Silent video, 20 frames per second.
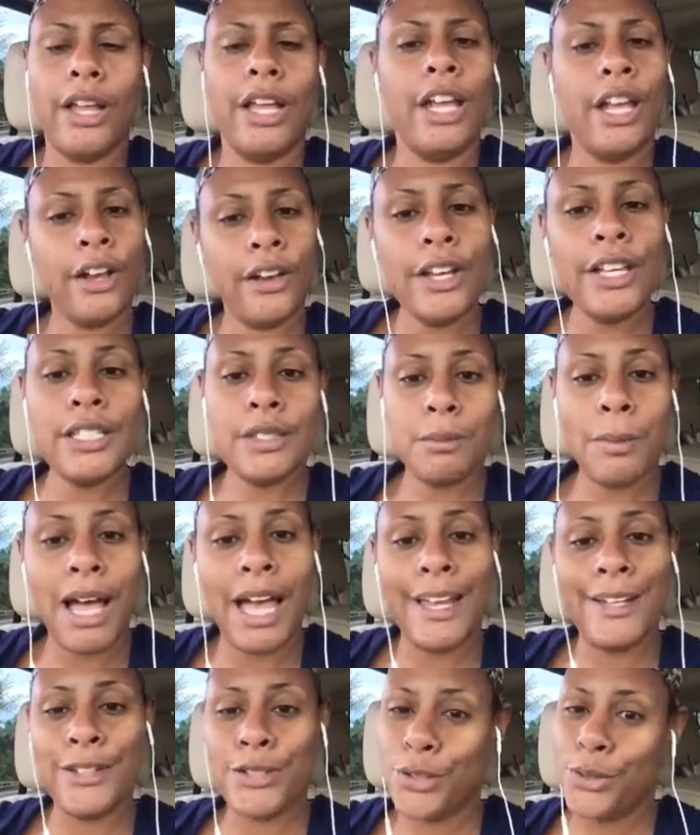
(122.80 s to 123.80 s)
And here is
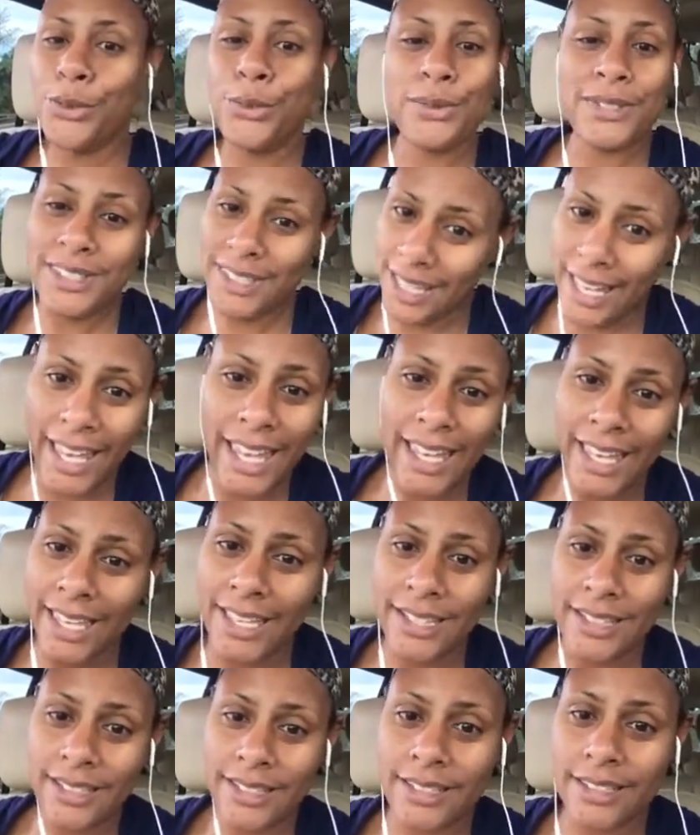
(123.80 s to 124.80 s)
my 2
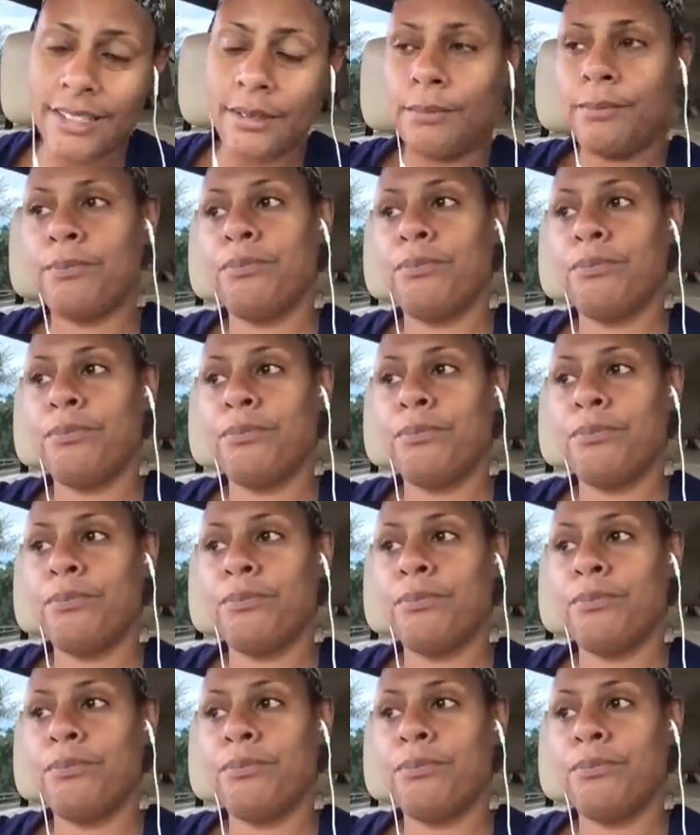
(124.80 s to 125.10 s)
cents.